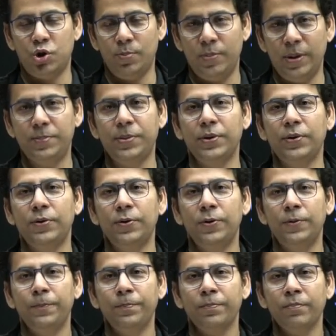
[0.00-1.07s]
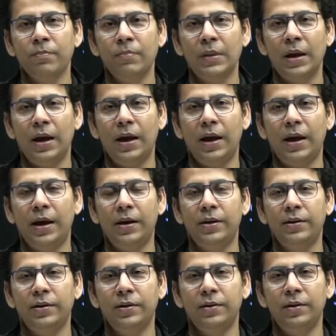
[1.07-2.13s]
paper,
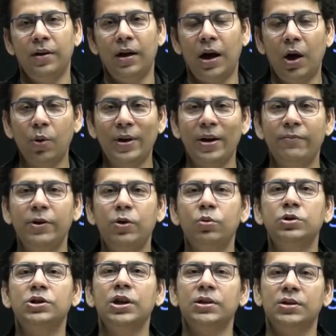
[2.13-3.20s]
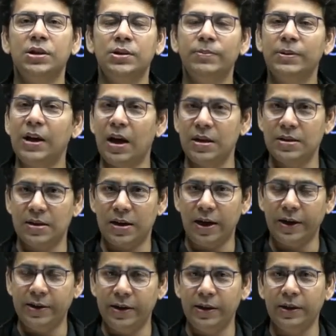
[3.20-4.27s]
and how can we do justice with the answer
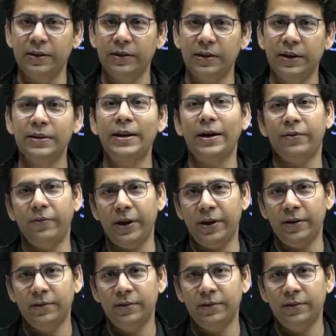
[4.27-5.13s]
writing in that way,